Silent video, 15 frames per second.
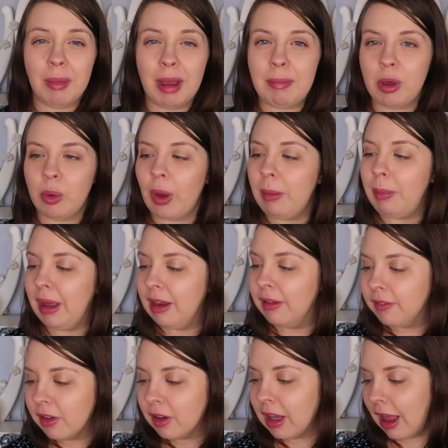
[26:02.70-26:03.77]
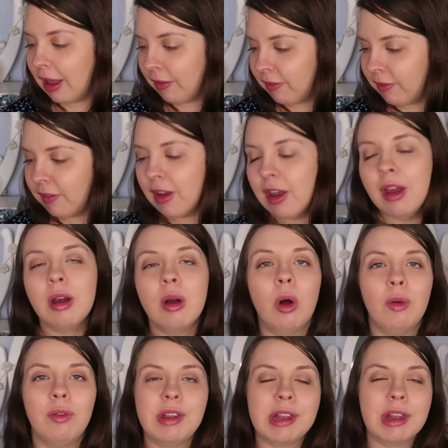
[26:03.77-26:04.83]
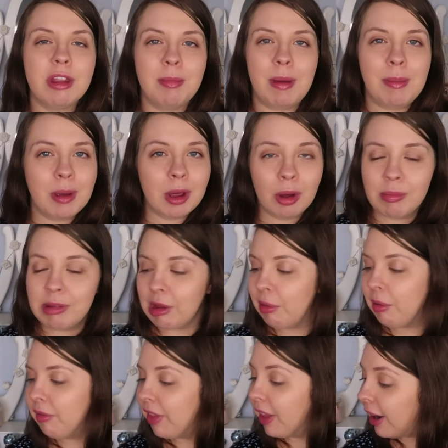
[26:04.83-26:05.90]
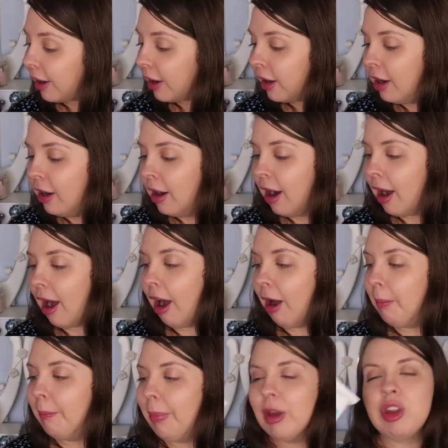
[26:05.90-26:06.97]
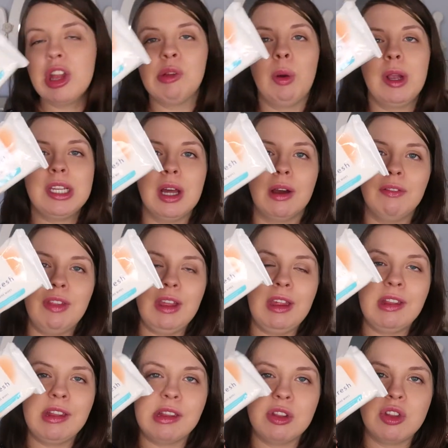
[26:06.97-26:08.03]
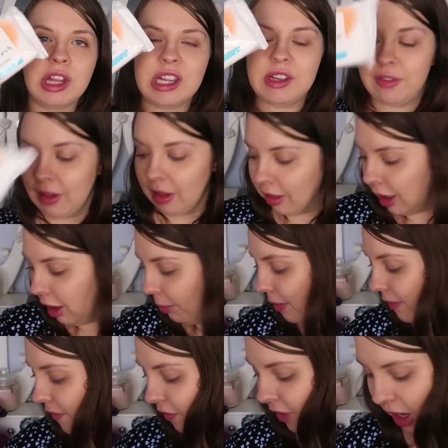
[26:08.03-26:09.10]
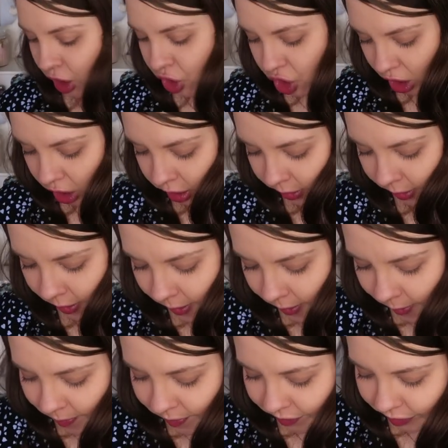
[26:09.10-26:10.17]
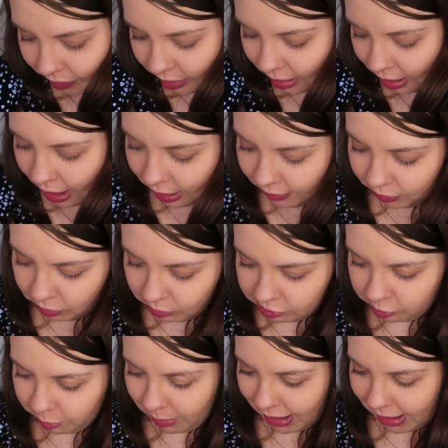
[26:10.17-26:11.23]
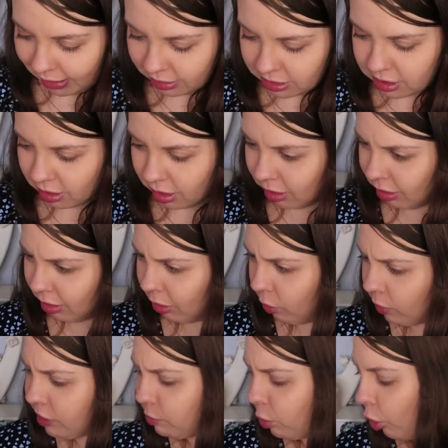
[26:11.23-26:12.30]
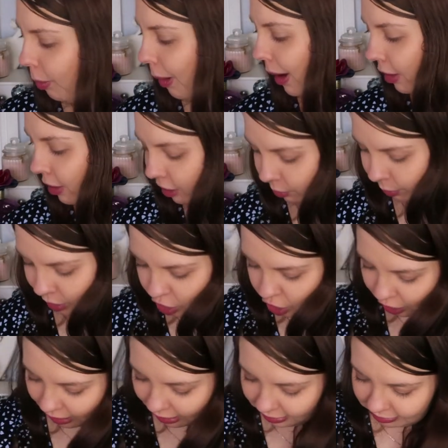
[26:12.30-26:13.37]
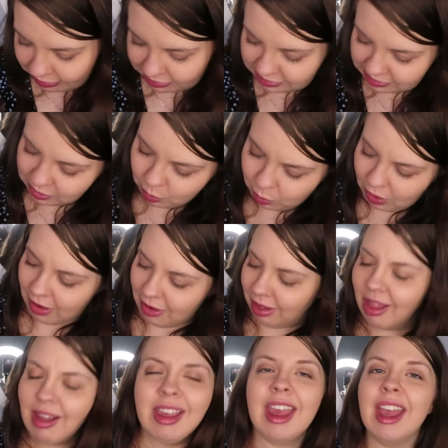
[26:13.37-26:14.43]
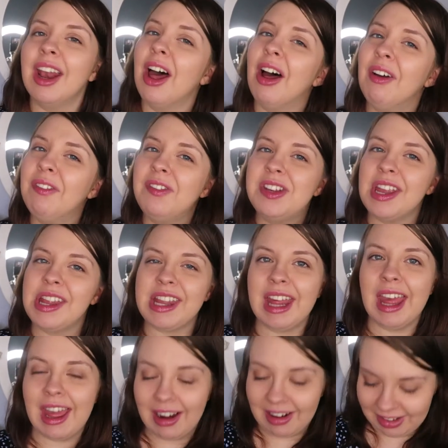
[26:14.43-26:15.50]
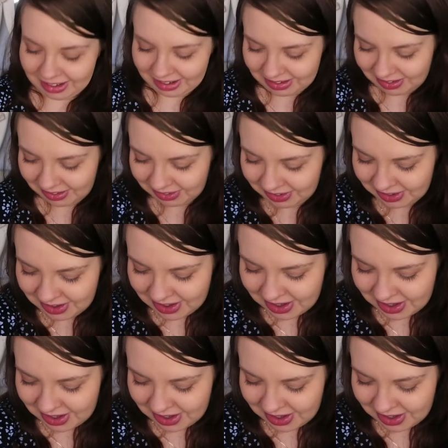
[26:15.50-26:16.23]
might be quite painful if obviously the baby comes out of there, but I just wanted to have these just to feel a little bit fresher. I've also packed loads more pants, which you guys were lucky enough to see earlier on.